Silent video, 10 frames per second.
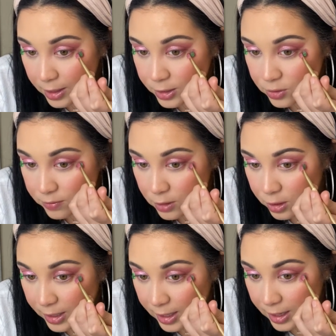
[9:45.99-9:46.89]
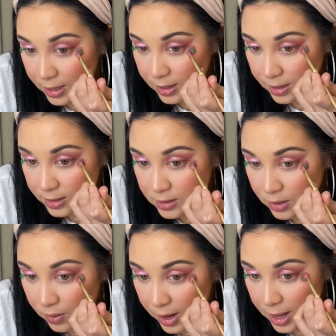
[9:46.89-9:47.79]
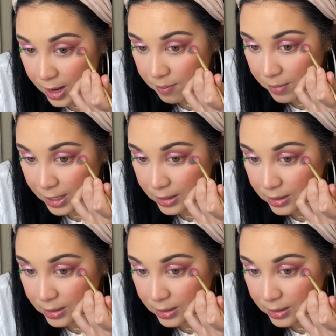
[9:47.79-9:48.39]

do have a Cricut, and so I had made